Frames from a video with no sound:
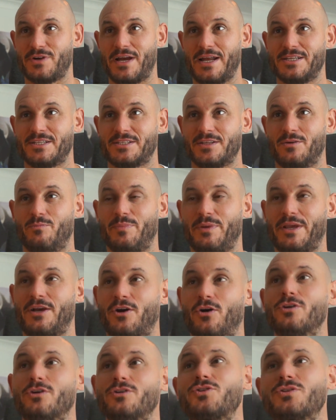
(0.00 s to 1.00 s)
Rad, is that
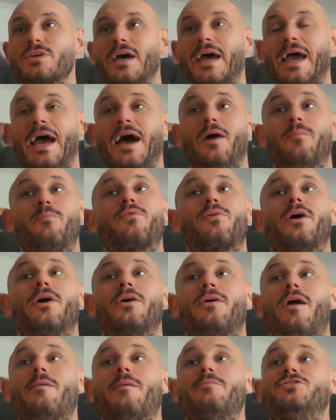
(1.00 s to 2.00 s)
because our
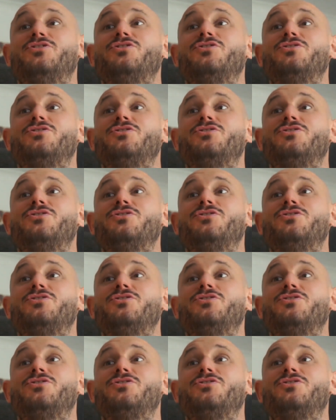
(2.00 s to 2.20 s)
program is